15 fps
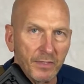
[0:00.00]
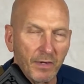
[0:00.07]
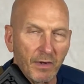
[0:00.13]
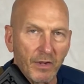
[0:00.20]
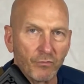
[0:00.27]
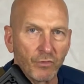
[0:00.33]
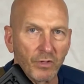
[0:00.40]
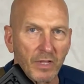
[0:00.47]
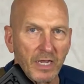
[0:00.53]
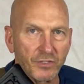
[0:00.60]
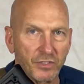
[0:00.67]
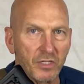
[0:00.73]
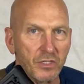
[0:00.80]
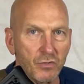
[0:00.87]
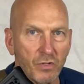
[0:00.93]
there and realize
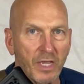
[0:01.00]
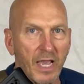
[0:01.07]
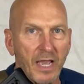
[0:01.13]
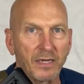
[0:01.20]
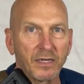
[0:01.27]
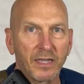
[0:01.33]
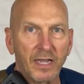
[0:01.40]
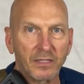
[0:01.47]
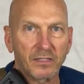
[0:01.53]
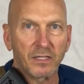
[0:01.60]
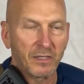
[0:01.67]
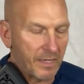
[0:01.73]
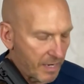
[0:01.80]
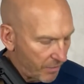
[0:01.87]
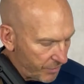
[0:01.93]
that you can get to
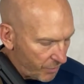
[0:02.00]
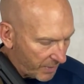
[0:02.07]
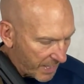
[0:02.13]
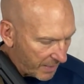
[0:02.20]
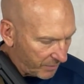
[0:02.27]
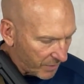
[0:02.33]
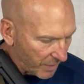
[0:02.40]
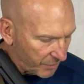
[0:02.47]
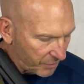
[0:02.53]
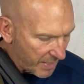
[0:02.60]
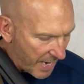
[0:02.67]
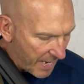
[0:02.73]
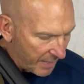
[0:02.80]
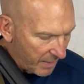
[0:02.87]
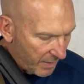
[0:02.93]
there and you can touch
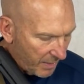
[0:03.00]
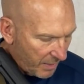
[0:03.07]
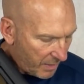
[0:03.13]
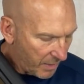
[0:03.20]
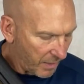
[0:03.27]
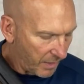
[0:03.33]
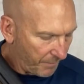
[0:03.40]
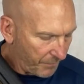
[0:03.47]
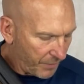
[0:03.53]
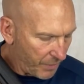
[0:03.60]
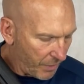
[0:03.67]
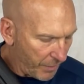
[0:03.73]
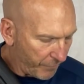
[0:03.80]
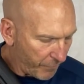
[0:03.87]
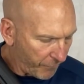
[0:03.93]
that,
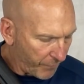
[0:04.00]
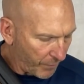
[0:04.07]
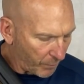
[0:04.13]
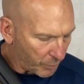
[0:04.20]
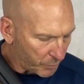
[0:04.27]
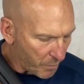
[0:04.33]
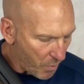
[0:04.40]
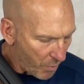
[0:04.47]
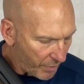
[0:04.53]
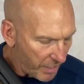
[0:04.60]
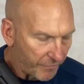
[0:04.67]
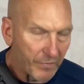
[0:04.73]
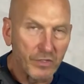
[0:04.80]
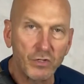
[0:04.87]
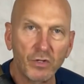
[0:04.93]
if your finger's small enough,
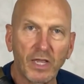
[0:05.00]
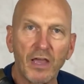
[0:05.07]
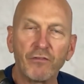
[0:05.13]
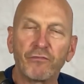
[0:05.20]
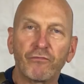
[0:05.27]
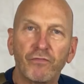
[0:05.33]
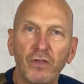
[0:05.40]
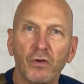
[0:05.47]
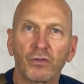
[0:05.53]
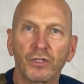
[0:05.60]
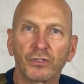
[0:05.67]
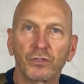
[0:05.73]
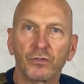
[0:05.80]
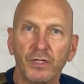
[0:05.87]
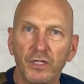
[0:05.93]
and you can feel that
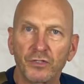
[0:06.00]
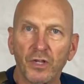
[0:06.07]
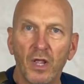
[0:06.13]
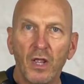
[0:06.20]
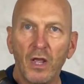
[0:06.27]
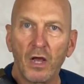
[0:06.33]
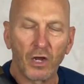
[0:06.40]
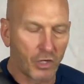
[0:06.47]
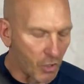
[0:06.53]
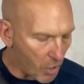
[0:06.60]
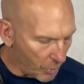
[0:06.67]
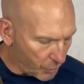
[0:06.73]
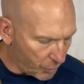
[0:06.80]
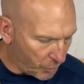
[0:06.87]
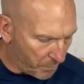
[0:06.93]
there is a
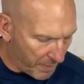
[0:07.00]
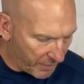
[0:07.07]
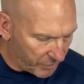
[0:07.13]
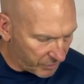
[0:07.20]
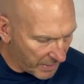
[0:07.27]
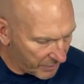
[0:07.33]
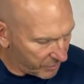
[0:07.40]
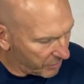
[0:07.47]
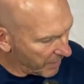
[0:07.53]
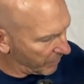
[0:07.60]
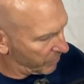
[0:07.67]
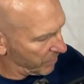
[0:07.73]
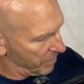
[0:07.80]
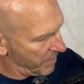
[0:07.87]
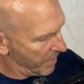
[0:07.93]
cartridge base that's
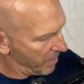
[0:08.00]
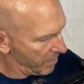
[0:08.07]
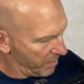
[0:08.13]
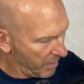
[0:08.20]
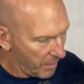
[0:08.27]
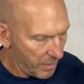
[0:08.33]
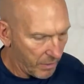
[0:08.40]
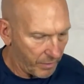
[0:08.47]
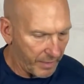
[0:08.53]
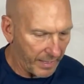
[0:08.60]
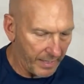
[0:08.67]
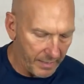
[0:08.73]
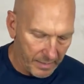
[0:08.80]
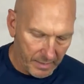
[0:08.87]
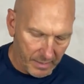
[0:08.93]
in there, okay?